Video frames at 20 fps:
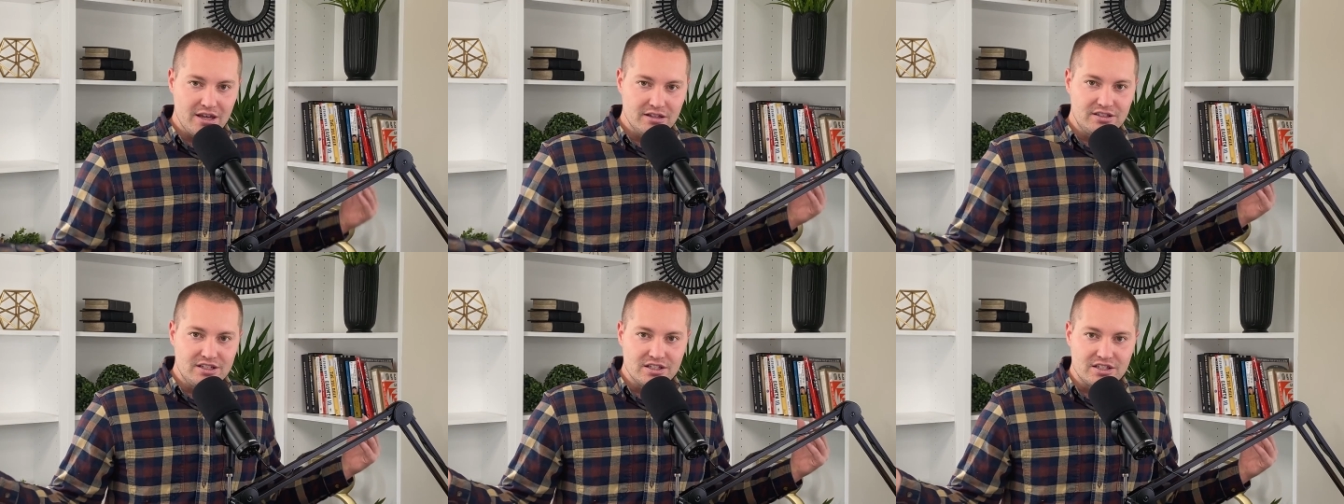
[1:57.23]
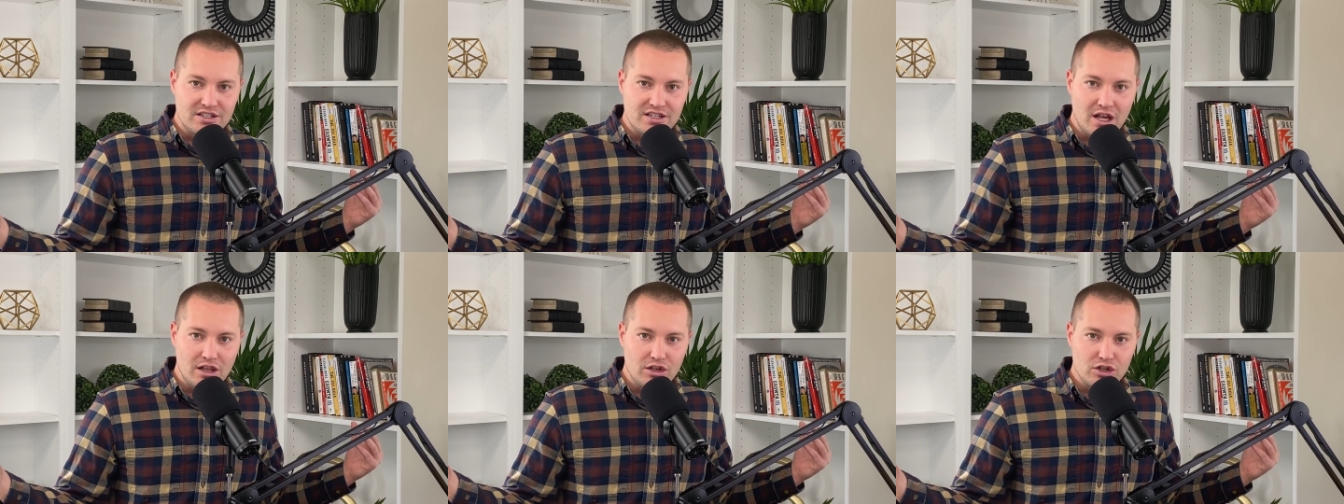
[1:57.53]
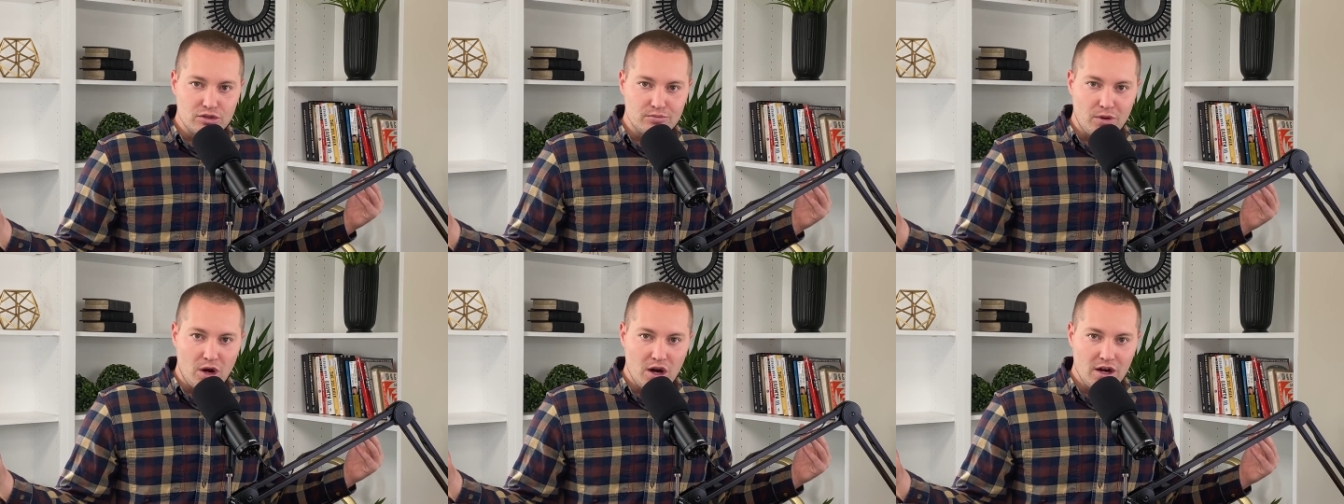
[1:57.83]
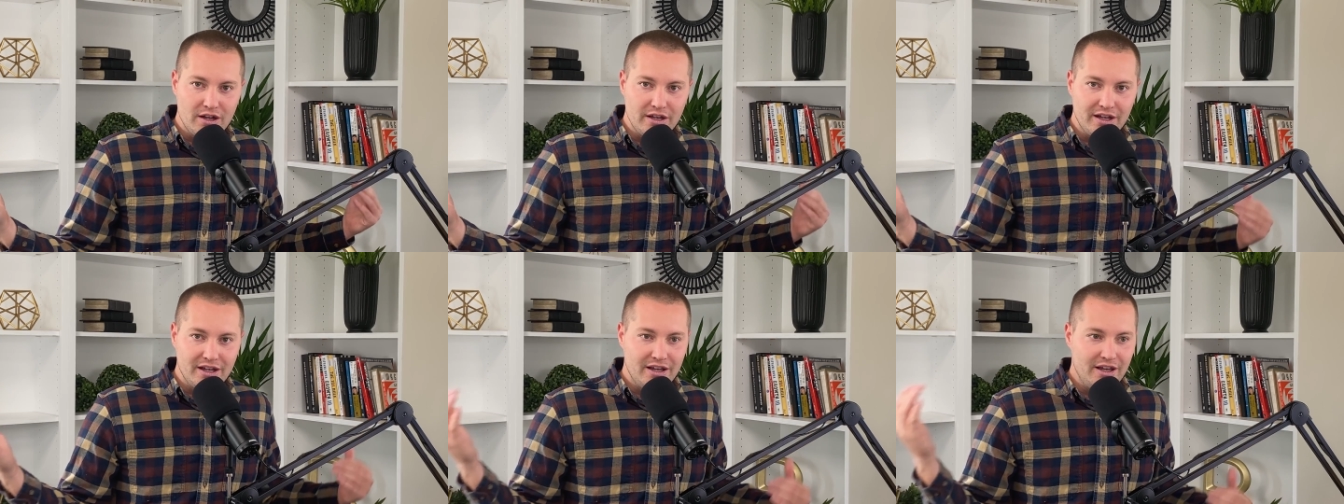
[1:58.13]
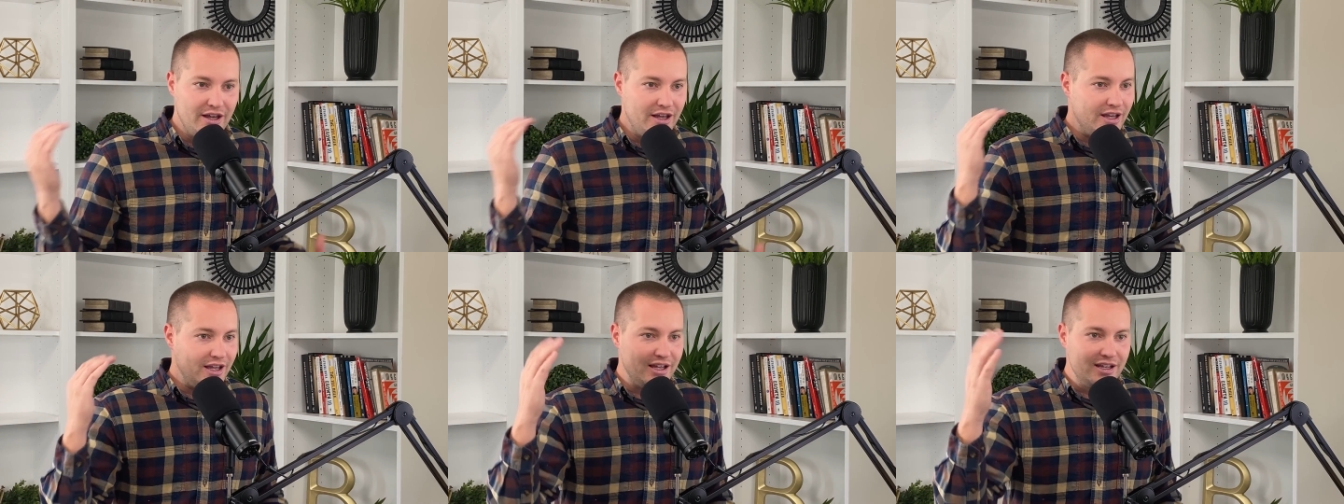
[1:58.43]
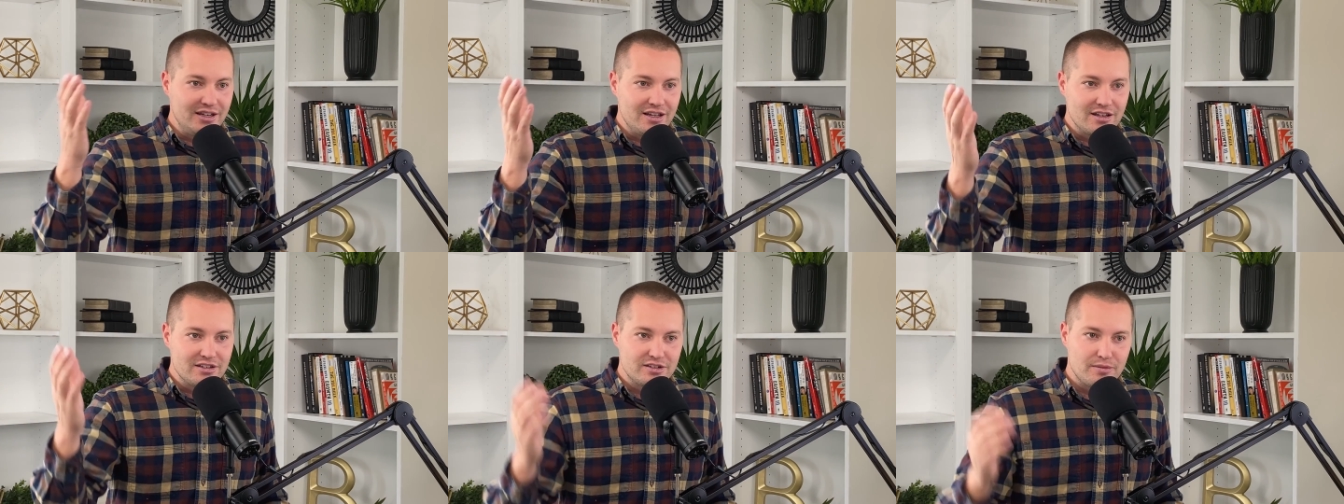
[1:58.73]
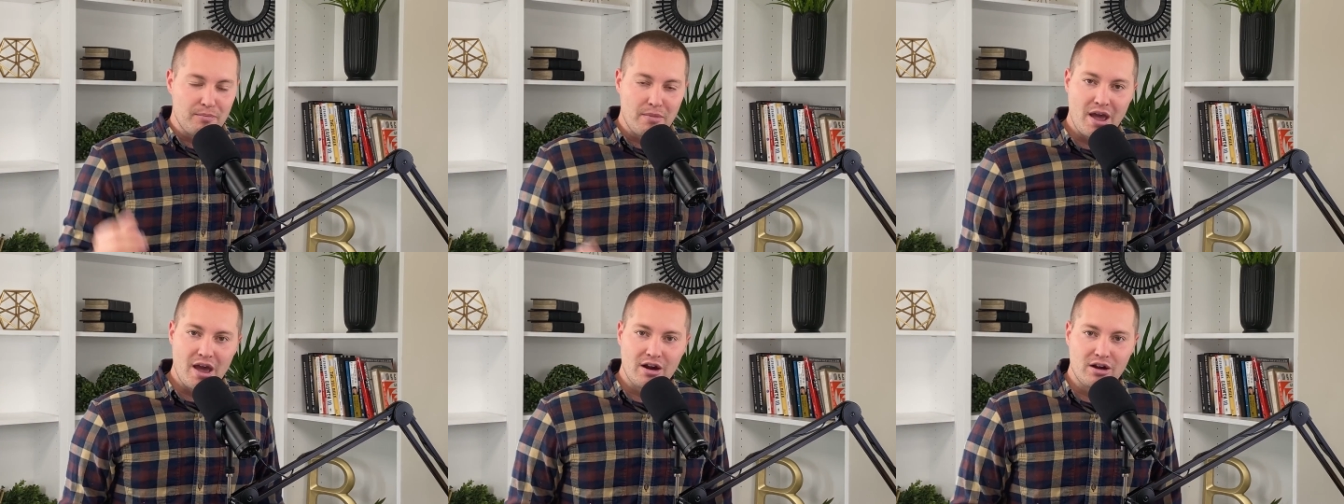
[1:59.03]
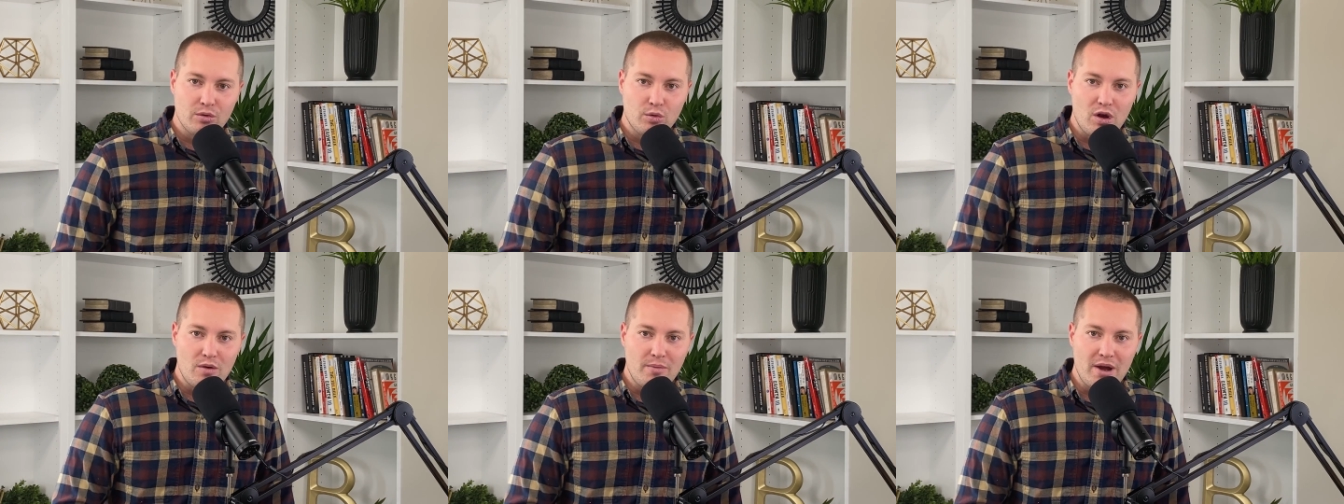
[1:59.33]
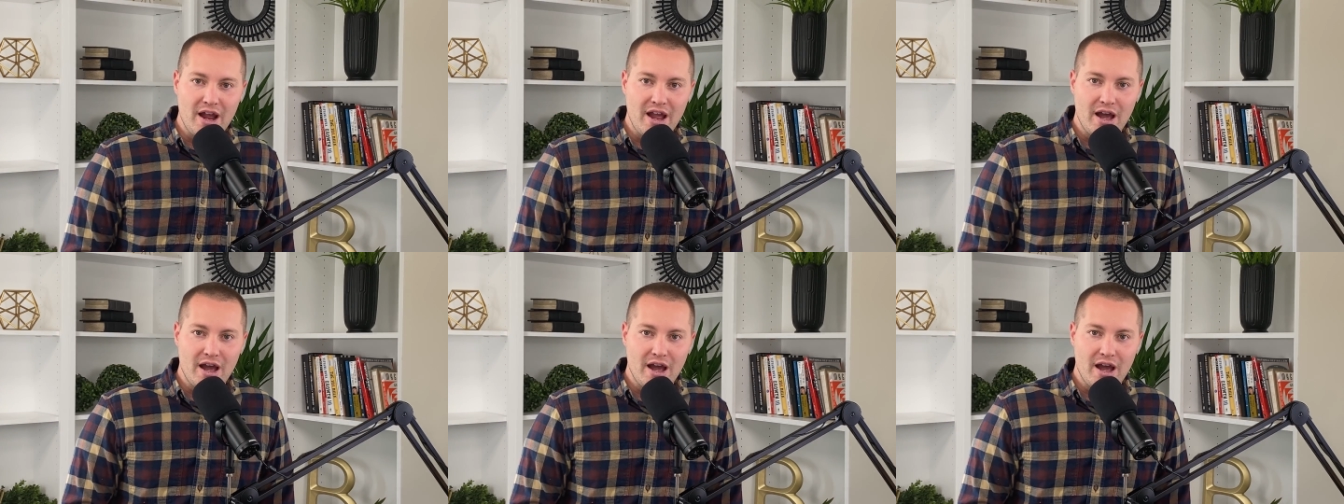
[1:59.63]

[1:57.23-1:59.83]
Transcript: it's a seller's market. It doesn't matter what my